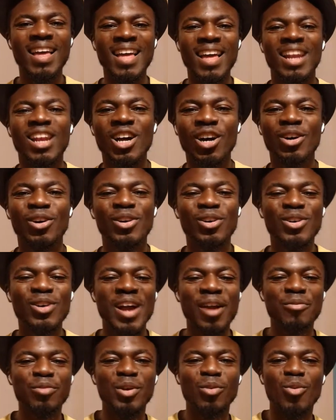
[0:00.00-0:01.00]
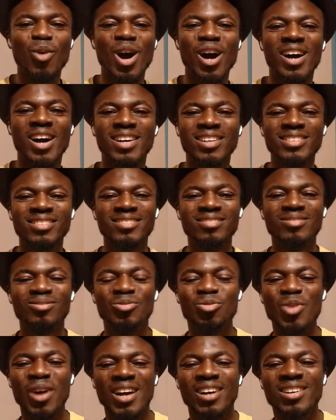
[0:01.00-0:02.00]
Hello everyone,
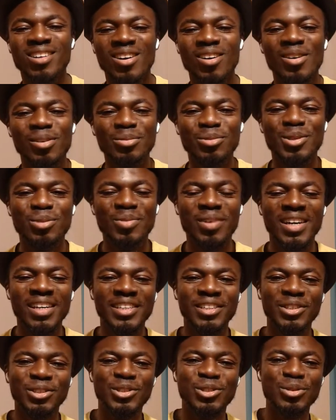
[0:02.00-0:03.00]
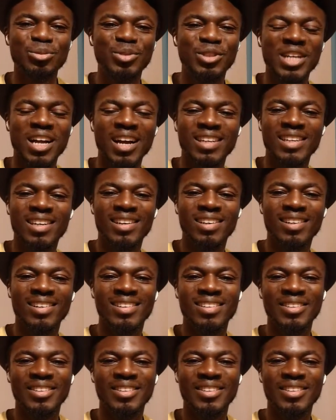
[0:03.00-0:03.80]
welcome to my YouTube channel.